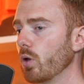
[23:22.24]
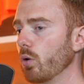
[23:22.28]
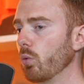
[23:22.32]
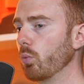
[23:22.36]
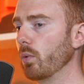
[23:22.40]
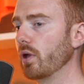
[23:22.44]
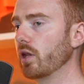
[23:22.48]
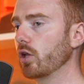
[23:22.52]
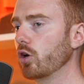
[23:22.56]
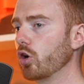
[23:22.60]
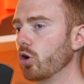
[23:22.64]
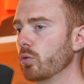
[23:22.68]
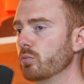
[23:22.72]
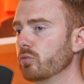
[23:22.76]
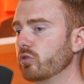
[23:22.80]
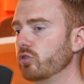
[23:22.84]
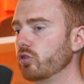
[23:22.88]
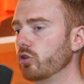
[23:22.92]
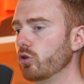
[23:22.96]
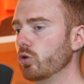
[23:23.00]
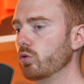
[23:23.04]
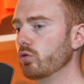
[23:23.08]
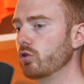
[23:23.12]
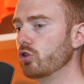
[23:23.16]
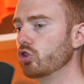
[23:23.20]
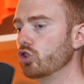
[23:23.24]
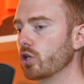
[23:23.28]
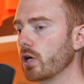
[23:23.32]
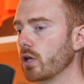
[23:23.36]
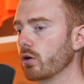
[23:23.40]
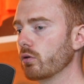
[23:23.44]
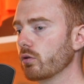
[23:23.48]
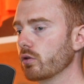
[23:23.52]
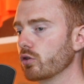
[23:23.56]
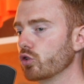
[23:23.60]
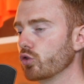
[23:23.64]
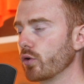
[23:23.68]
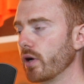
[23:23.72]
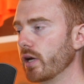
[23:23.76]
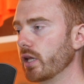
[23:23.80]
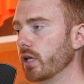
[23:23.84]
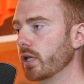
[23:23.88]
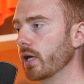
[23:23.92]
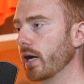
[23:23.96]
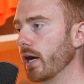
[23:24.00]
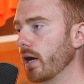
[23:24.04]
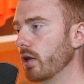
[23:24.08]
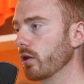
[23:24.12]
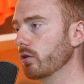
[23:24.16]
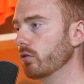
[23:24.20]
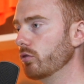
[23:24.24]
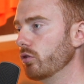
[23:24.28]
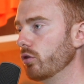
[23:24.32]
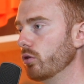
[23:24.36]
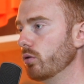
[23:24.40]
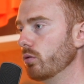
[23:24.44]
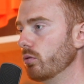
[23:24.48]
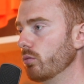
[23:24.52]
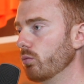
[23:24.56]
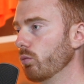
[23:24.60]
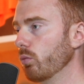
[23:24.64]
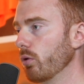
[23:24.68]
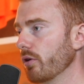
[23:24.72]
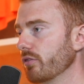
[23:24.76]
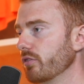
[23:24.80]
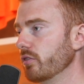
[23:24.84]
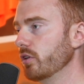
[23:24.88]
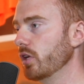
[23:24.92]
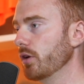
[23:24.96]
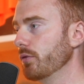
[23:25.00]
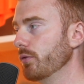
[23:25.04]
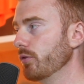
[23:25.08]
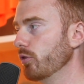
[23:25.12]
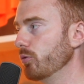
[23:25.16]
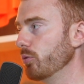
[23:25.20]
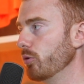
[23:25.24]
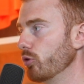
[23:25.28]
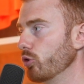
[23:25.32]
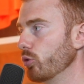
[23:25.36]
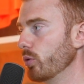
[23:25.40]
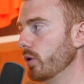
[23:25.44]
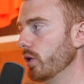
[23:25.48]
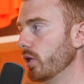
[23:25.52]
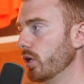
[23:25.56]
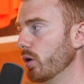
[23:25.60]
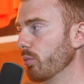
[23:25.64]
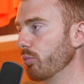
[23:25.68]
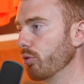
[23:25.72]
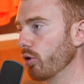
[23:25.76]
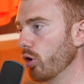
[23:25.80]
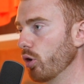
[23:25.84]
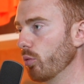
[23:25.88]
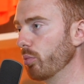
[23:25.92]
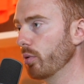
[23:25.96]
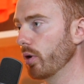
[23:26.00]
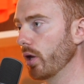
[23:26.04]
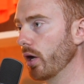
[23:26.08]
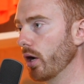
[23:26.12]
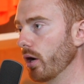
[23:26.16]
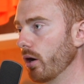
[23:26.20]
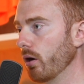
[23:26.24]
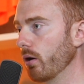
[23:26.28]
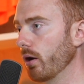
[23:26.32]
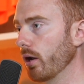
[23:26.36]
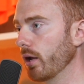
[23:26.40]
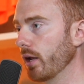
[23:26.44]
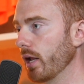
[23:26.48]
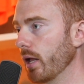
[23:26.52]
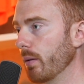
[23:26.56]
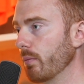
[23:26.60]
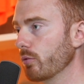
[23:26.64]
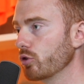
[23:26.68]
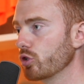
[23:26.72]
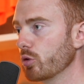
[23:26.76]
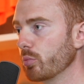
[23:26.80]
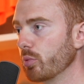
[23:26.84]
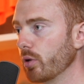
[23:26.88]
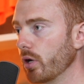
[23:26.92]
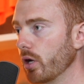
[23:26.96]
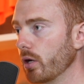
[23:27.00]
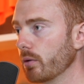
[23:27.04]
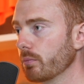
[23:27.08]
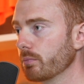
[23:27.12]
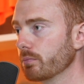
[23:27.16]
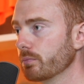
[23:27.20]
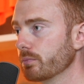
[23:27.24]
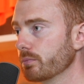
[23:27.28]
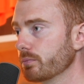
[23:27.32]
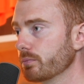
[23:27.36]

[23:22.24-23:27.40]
When it comes to the general training attitude, what's the difference between a pro player and an amateur player?